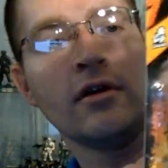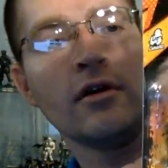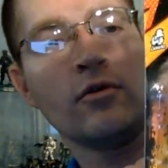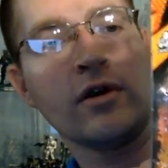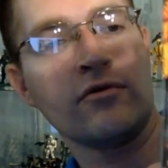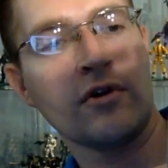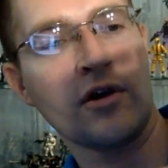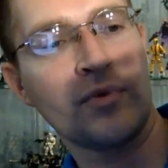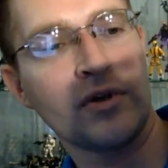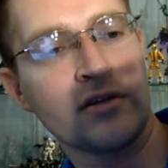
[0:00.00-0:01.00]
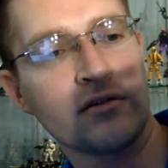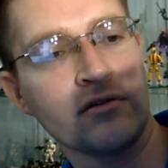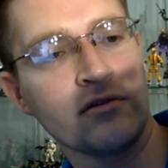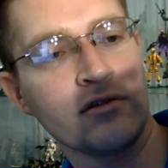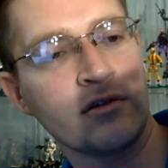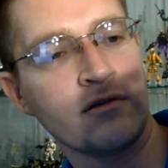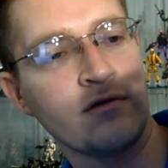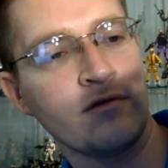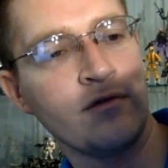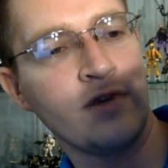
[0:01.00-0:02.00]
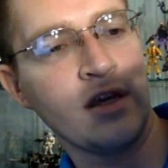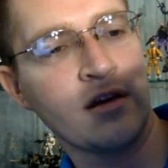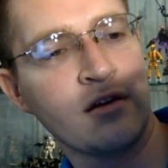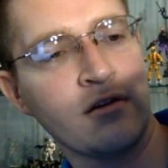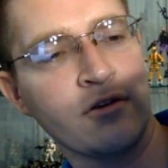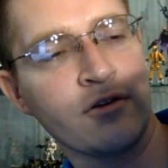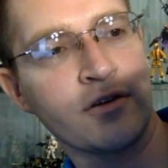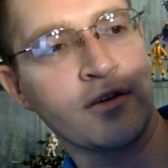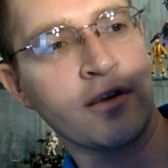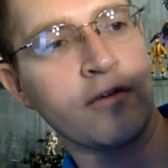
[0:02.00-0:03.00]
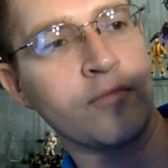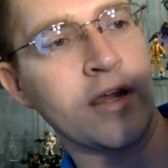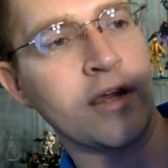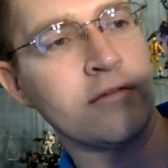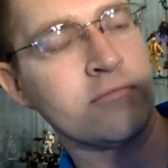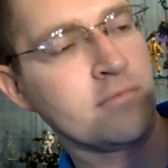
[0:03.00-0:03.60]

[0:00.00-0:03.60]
Quick Draw Pistols, Vehicular Stuntman,